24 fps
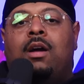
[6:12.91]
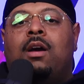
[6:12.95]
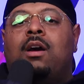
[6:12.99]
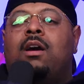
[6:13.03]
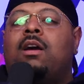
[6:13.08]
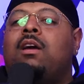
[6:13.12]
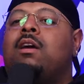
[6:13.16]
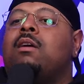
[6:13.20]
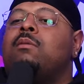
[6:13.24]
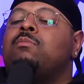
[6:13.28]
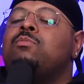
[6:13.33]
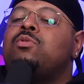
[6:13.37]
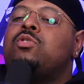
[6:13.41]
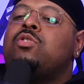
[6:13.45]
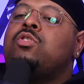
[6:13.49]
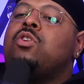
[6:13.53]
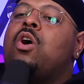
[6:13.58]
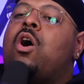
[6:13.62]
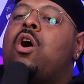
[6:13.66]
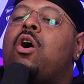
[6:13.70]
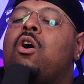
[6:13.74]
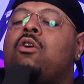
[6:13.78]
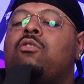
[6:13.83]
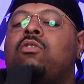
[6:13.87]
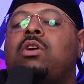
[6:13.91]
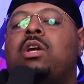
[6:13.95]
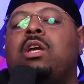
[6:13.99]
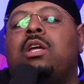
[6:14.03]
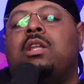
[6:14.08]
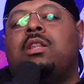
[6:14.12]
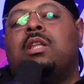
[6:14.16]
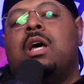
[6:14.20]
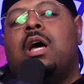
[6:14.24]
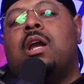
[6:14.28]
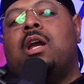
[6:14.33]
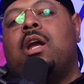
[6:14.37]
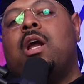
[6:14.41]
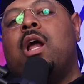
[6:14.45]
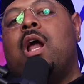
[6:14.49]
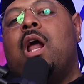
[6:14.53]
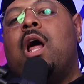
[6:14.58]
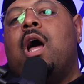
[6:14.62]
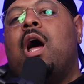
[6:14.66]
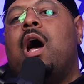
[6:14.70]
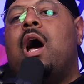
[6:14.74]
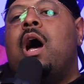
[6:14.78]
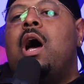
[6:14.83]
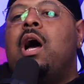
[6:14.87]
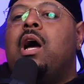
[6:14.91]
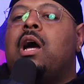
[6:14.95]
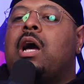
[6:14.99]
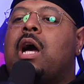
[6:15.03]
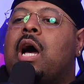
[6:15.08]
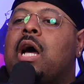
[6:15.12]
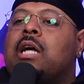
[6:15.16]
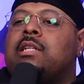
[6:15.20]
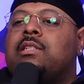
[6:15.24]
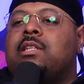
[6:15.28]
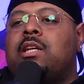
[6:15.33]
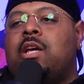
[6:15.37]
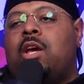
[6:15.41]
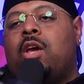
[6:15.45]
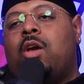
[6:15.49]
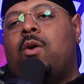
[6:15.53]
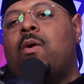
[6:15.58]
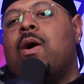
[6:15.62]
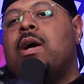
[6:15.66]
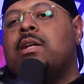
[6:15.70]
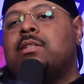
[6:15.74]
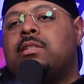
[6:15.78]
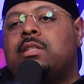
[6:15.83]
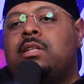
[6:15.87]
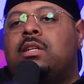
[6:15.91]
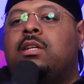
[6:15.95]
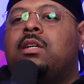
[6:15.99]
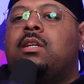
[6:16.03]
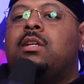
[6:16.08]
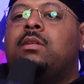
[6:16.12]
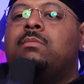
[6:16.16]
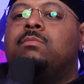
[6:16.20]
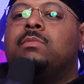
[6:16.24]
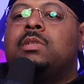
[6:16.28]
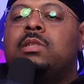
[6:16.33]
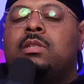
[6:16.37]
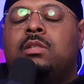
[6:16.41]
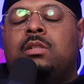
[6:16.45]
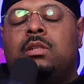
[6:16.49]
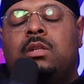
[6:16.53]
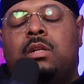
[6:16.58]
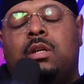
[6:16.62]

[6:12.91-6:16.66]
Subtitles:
Hey, I'm sorry, can I take you out to eat?